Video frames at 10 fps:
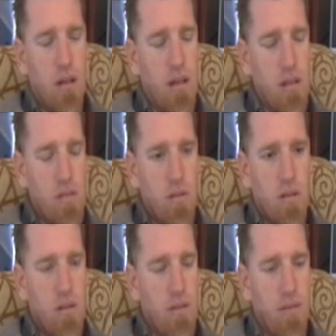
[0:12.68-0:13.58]
I just
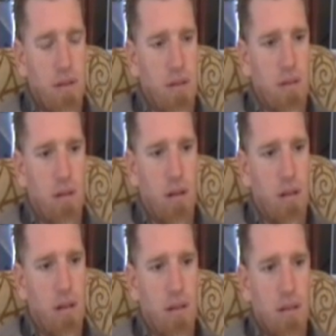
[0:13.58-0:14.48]
wasn't feeling right.
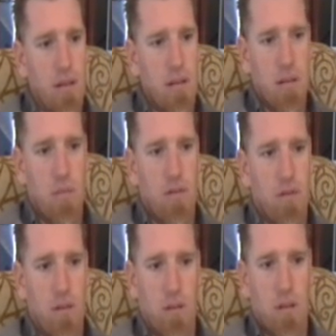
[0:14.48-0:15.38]
Nothing seemed
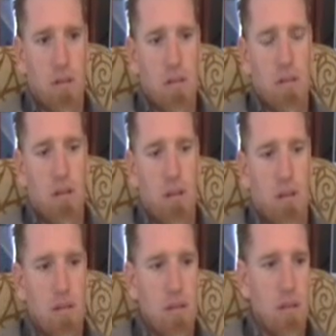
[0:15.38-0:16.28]
focused,
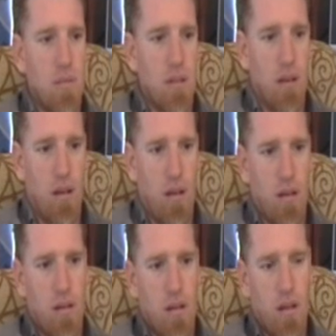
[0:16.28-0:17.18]
nothing seemed
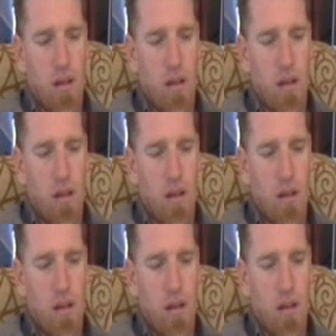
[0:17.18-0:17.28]
aligned.